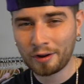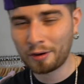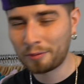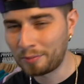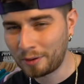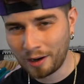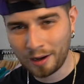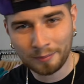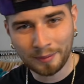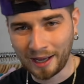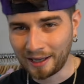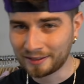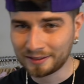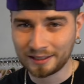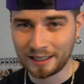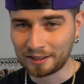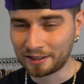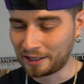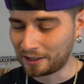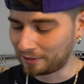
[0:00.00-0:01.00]
know, bro, I'm not in
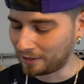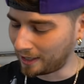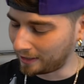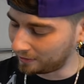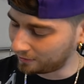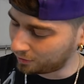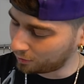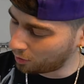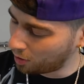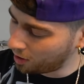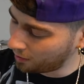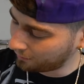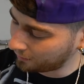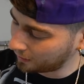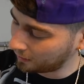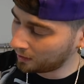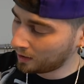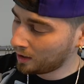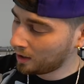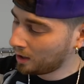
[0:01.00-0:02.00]
South Carolina too
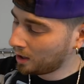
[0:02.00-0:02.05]
often.